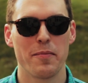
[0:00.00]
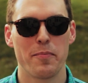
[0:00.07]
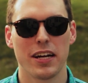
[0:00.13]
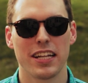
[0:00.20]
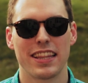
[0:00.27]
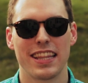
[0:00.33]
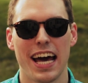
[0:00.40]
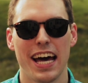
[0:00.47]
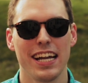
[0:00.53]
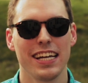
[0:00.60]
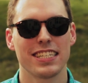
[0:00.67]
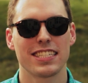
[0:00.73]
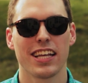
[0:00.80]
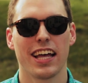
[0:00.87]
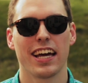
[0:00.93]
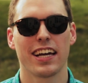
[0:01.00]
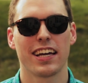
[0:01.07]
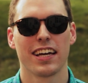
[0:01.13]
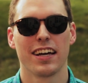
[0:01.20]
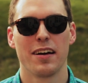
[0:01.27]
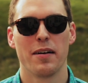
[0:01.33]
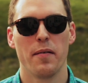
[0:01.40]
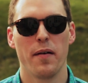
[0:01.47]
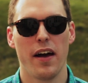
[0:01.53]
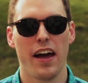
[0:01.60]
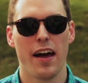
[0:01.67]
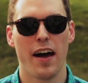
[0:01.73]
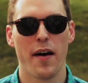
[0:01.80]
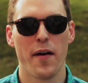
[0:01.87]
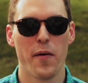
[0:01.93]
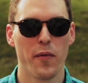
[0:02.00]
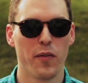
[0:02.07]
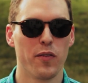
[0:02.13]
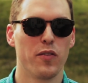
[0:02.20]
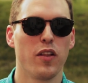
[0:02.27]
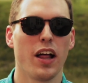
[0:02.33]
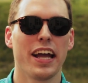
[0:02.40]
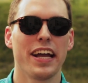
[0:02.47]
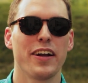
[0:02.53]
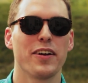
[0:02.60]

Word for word: but that is light